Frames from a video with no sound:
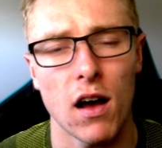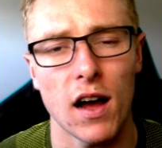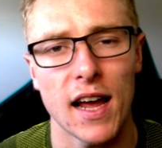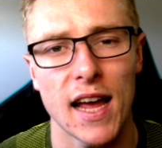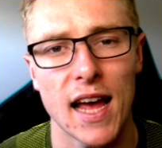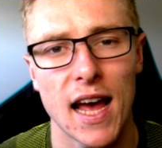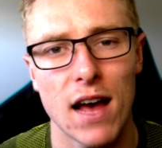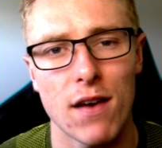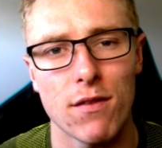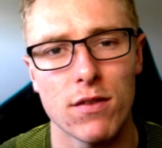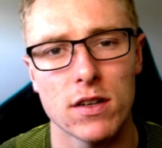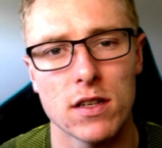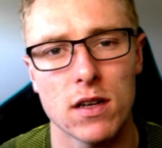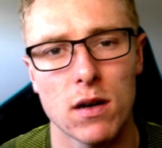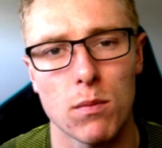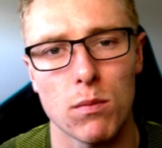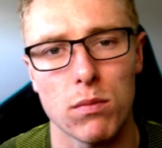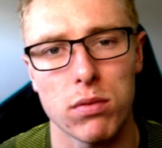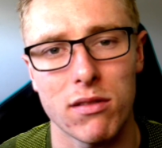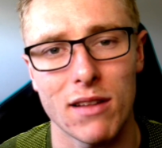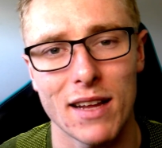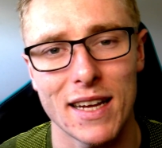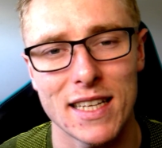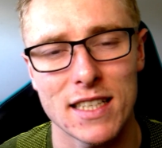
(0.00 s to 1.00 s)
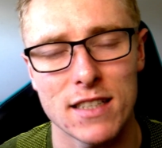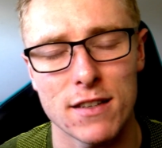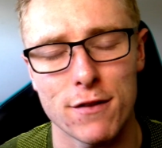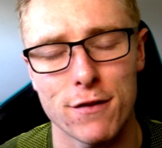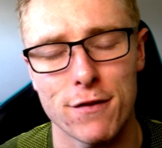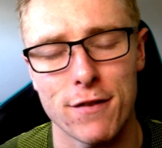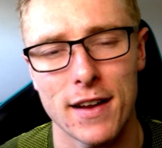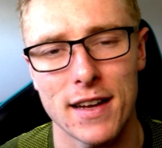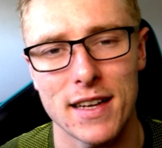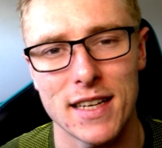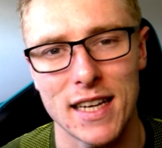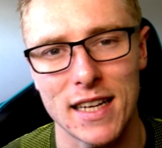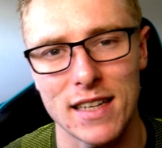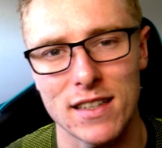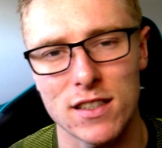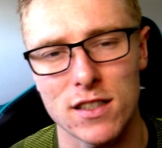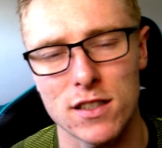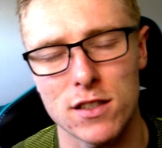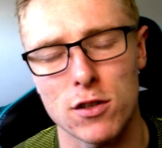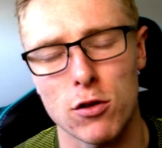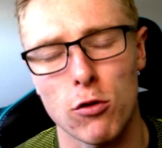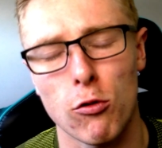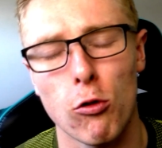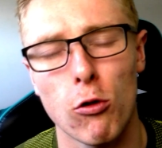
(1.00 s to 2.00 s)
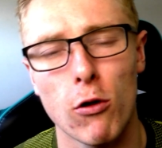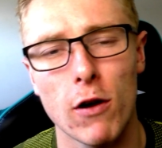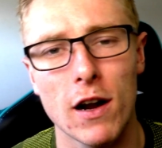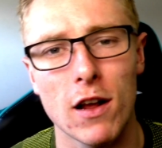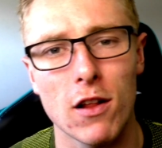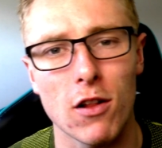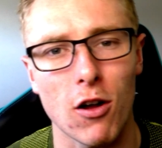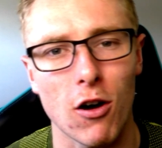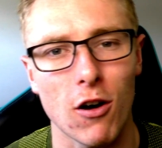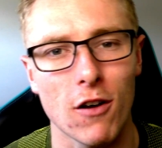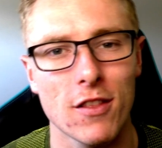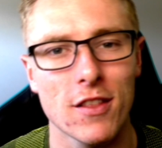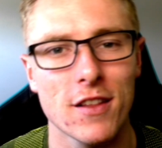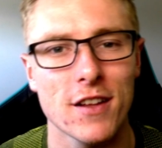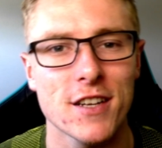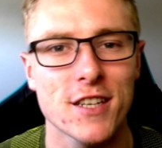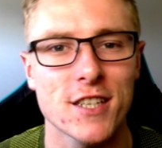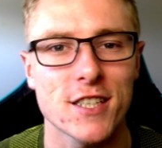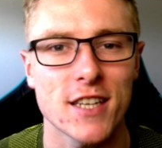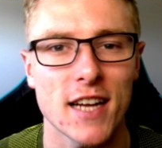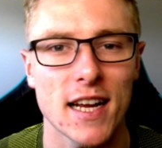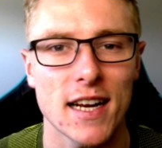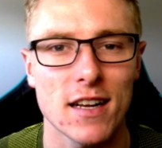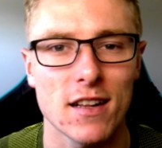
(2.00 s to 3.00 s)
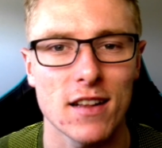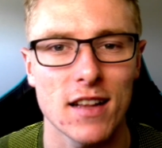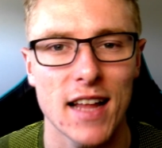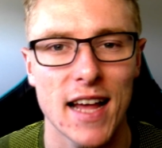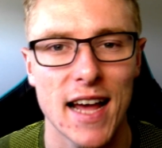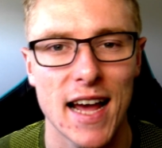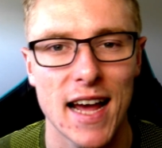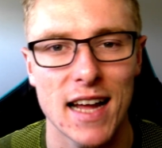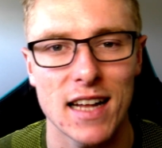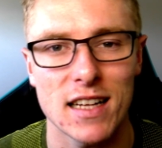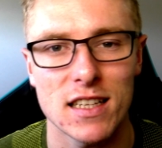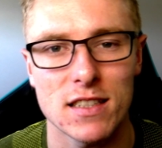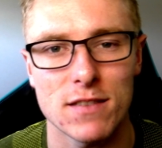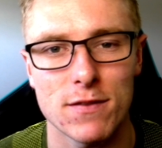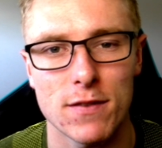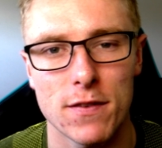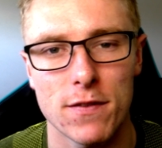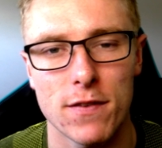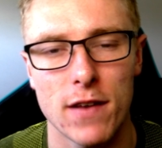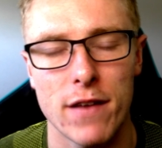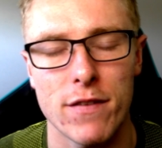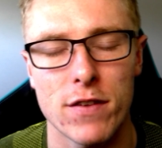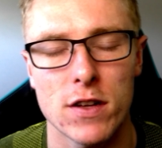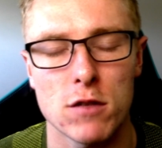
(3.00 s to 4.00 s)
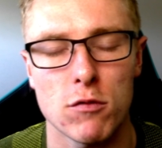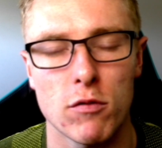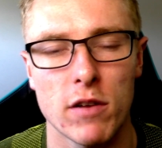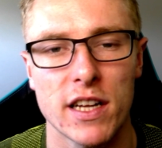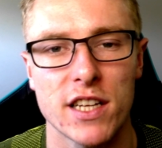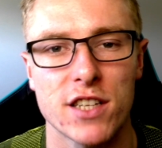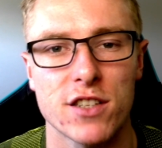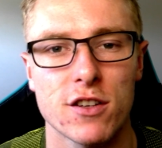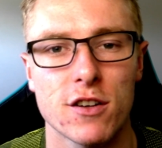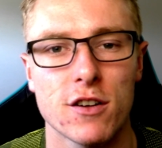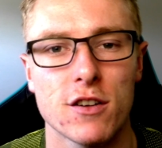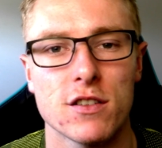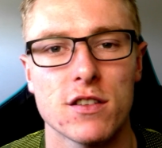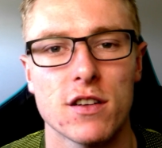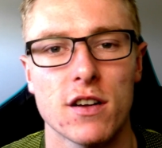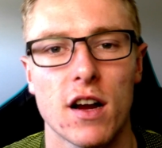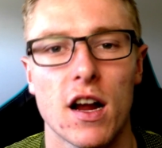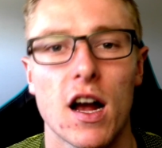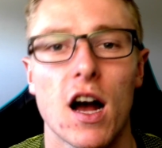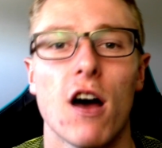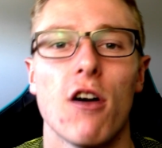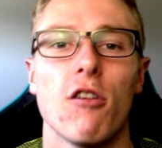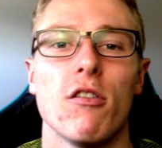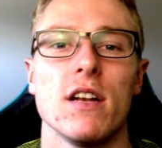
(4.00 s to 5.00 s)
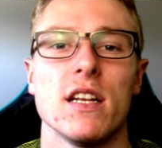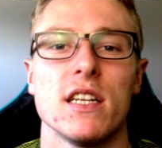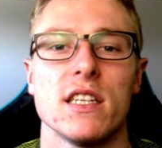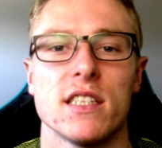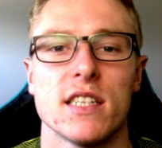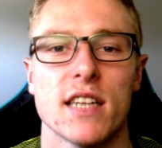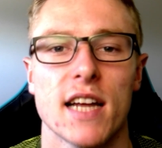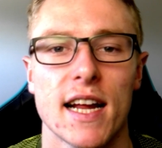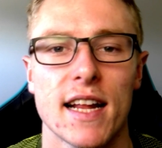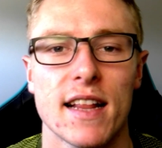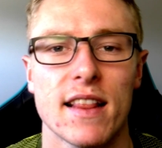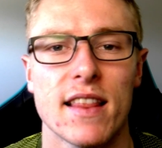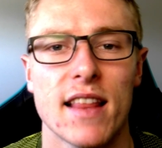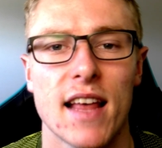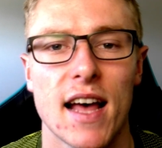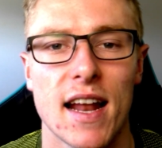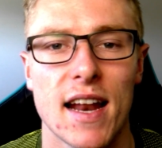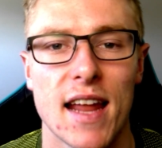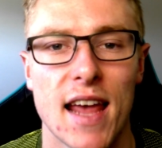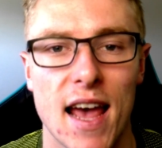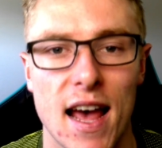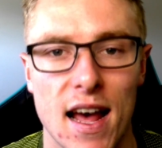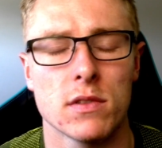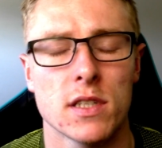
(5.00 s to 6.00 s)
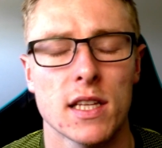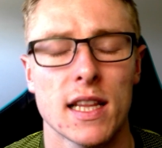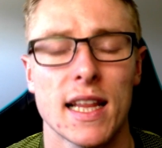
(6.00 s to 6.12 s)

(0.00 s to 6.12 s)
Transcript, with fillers: I have a complete defending tutorial on the channel lads for FIFA 22 so go and check that out.